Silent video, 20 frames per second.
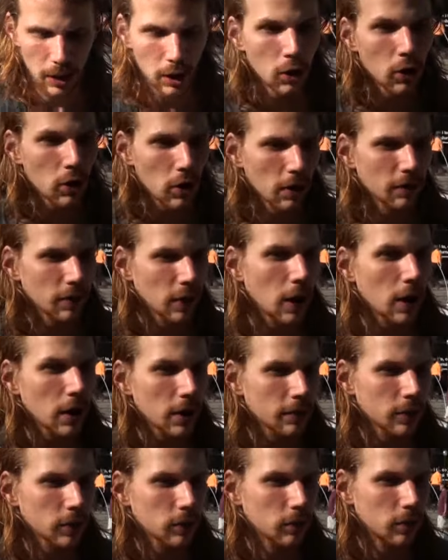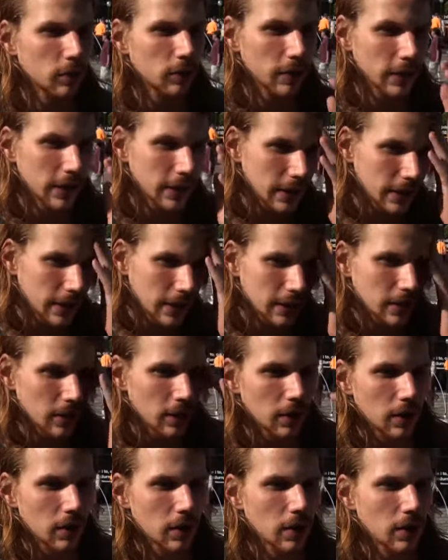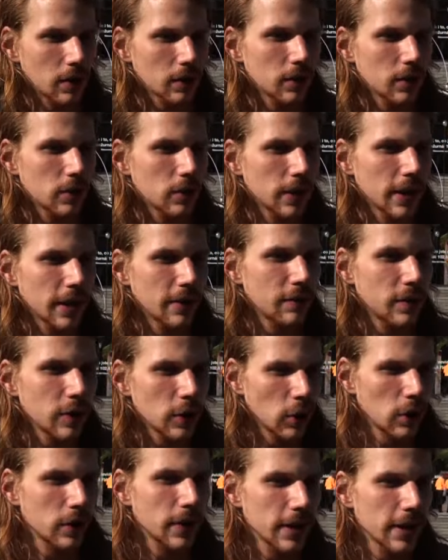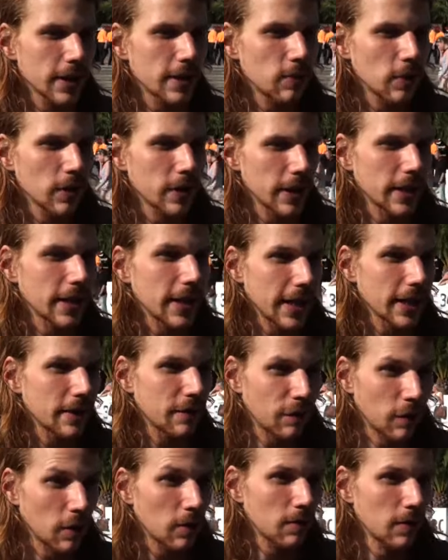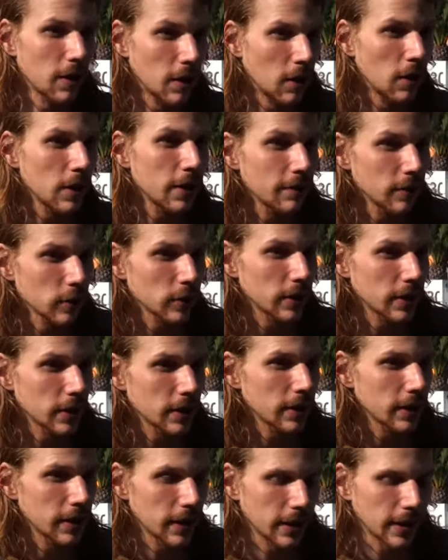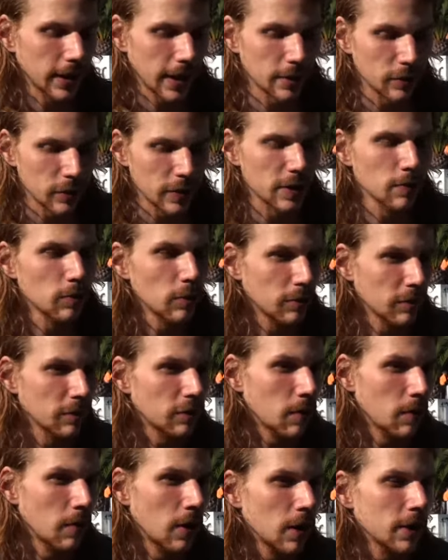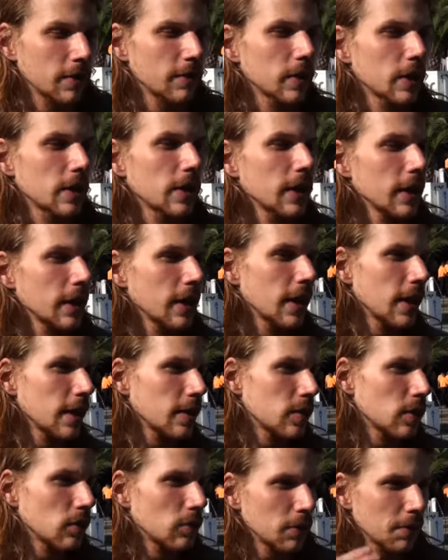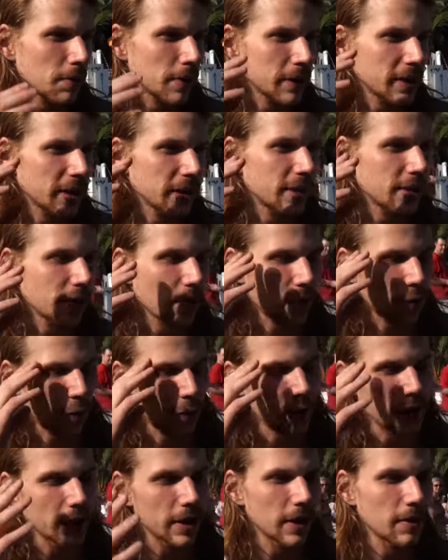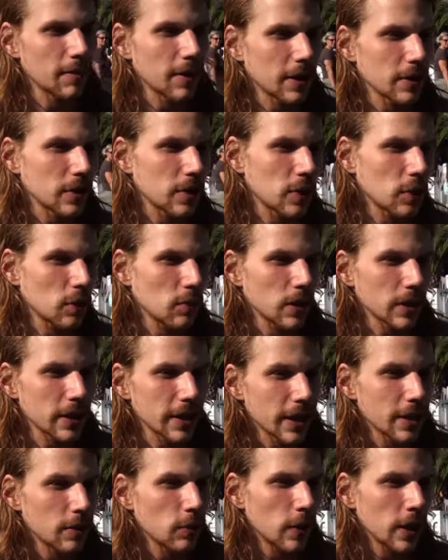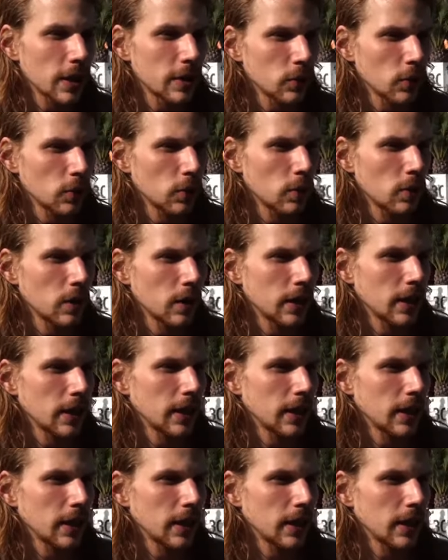look of a Hollywood movie, or to give the audience what they get from Hollywood, kind of this movie from Hollywood. So we were just thinking about, so what can we do